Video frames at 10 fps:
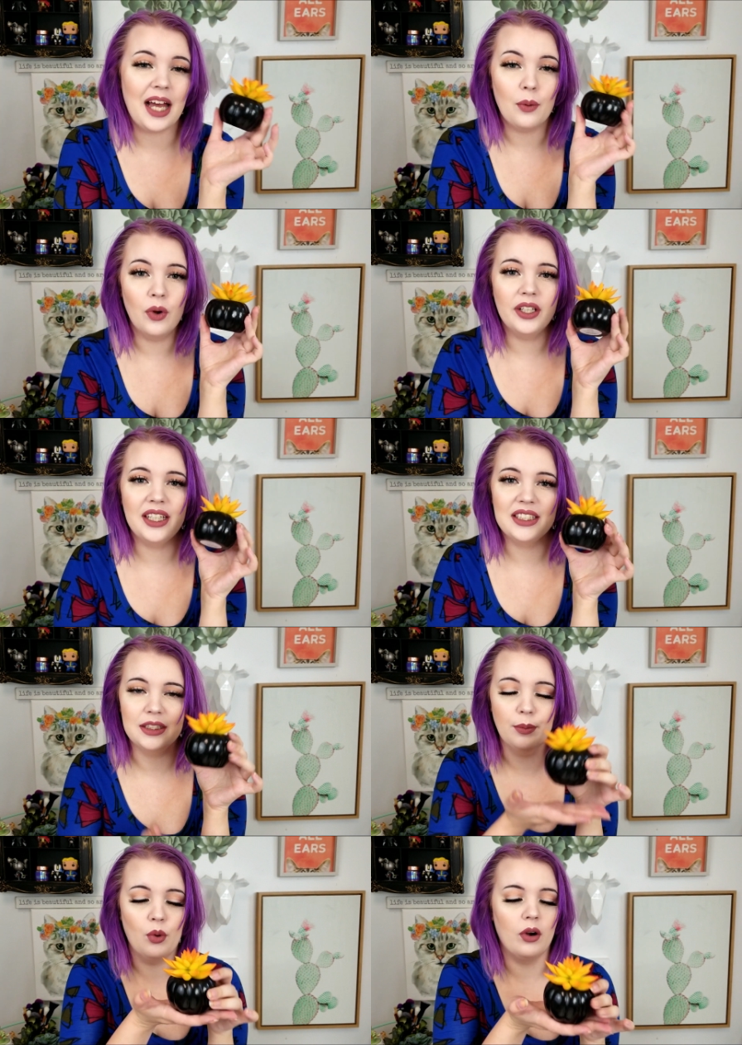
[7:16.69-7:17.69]
I want to get
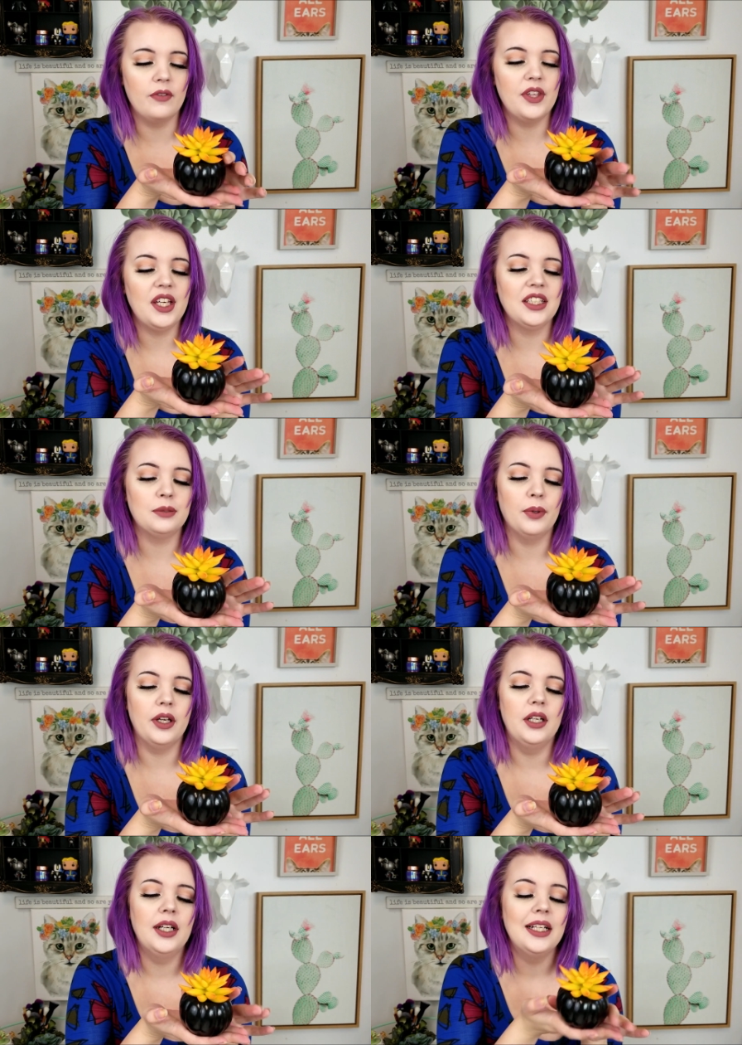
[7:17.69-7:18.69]
some more of these,
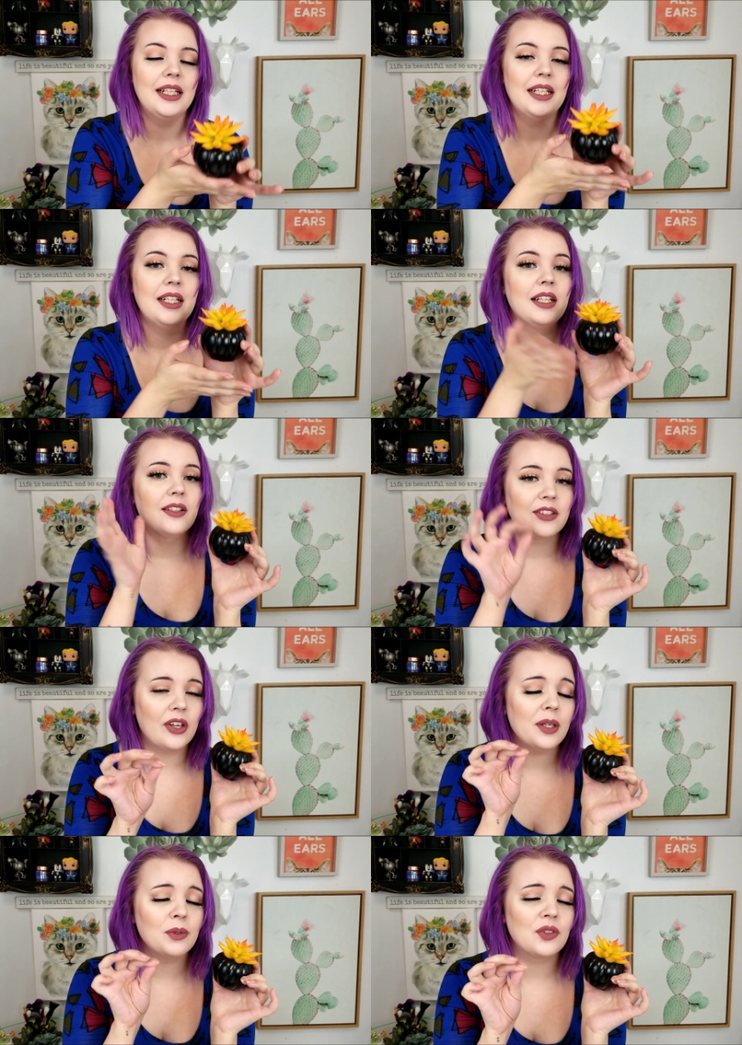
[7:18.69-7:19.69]
but
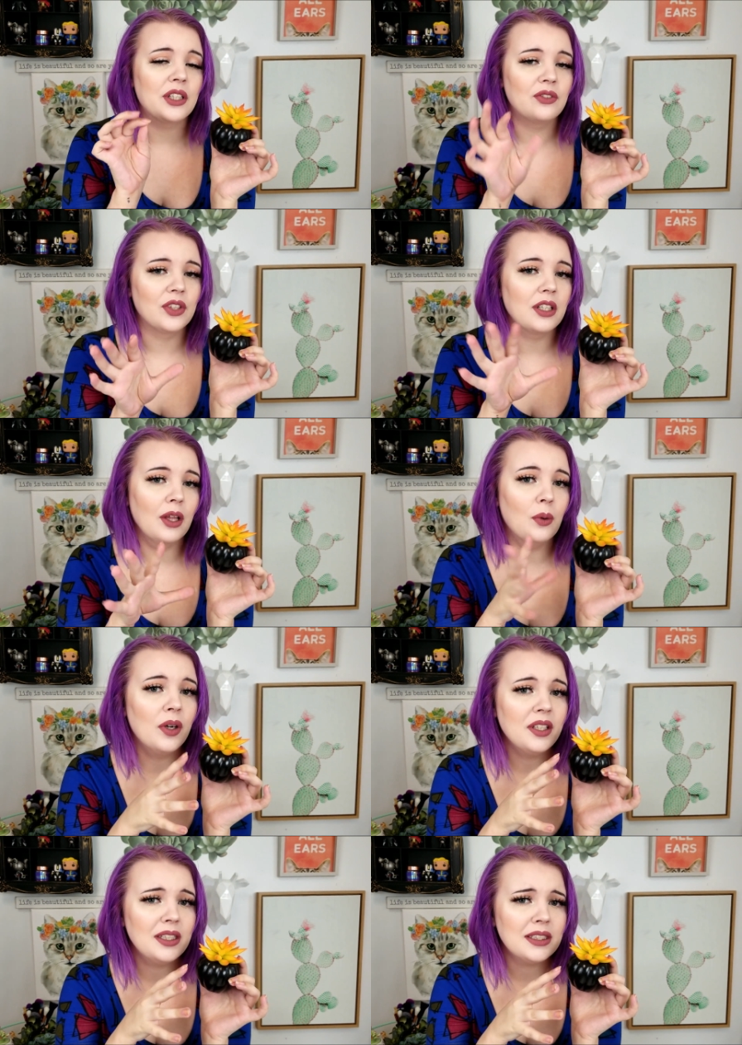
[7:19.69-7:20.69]
Target was running really low
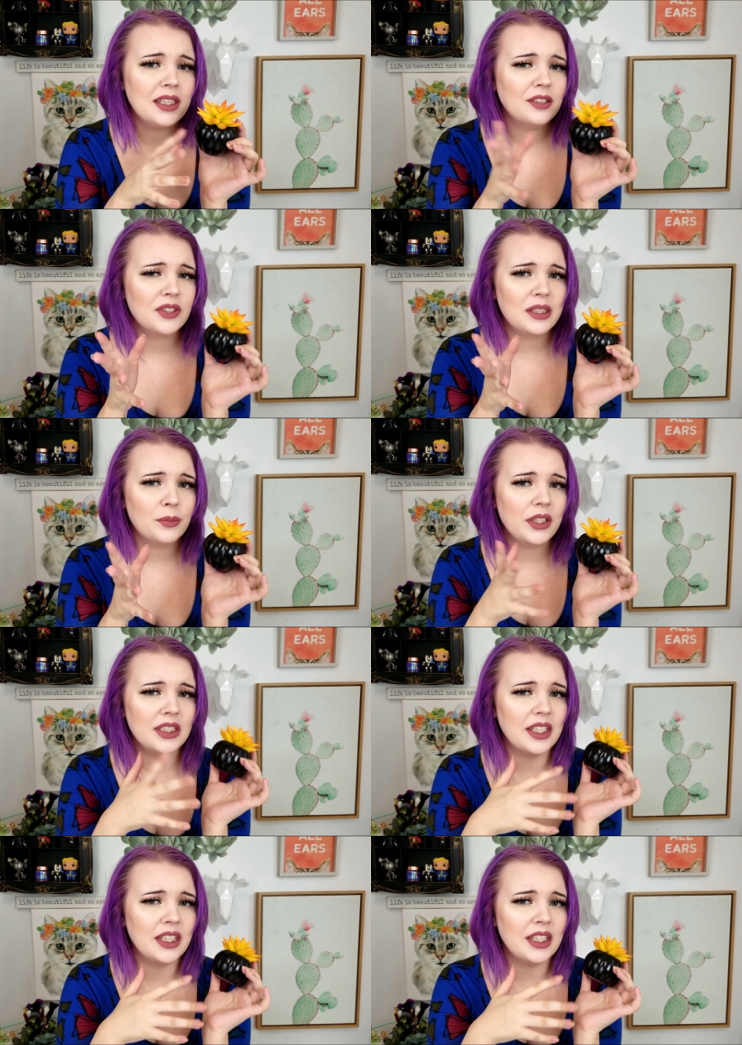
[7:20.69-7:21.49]
on these things for some reason.